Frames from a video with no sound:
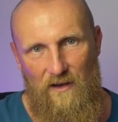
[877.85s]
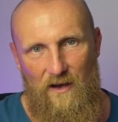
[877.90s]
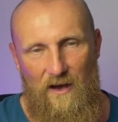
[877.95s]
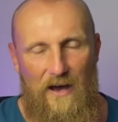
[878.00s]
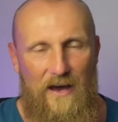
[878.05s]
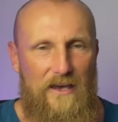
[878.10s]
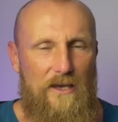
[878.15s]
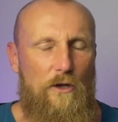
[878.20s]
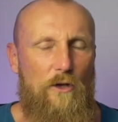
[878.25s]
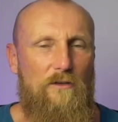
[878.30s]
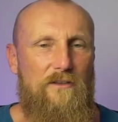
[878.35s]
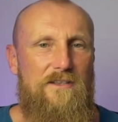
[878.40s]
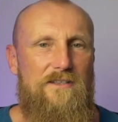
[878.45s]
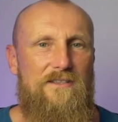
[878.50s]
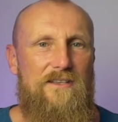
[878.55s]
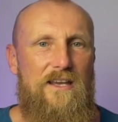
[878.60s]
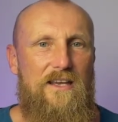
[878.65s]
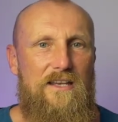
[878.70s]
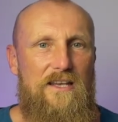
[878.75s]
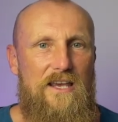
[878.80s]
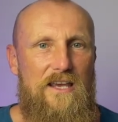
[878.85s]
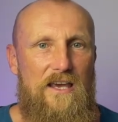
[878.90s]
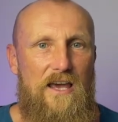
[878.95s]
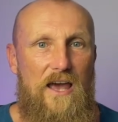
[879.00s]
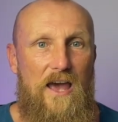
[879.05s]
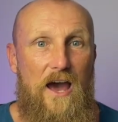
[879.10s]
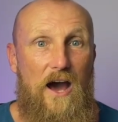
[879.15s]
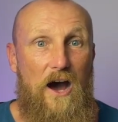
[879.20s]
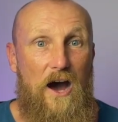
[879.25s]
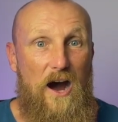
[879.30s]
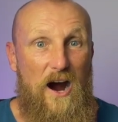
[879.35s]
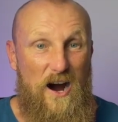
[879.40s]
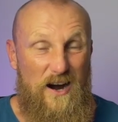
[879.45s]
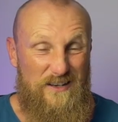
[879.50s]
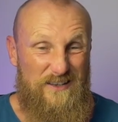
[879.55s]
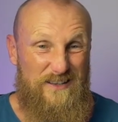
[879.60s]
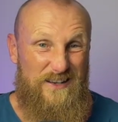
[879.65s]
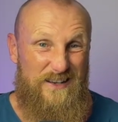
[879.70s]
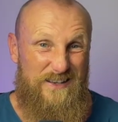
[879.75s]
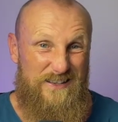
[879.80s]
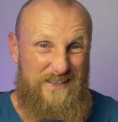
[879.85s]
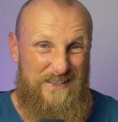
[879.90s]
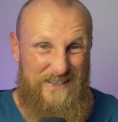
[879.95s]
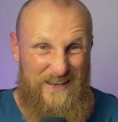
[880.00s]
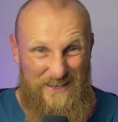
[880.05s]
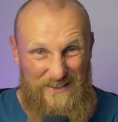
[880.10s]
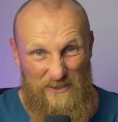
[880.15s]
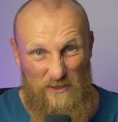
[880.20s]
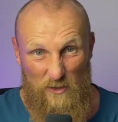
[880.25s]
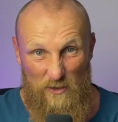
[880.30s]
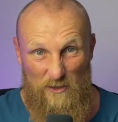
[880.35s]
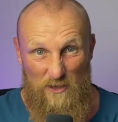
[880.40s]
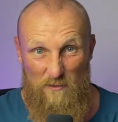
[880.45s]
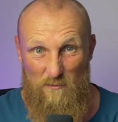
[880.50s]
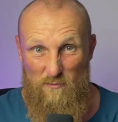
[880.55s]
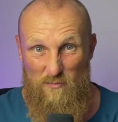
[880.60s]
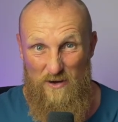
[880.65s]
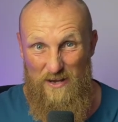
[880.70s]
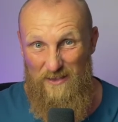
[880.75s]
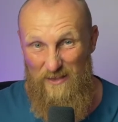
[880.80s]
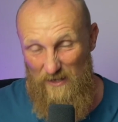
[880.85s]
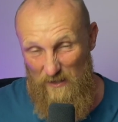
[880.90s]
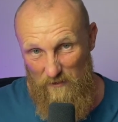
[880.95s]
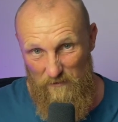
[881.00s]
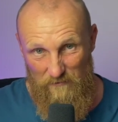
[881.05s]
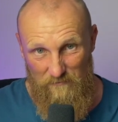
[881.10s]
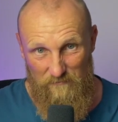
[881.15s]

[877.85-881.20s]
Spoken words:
I call this technique heart-centered breathing.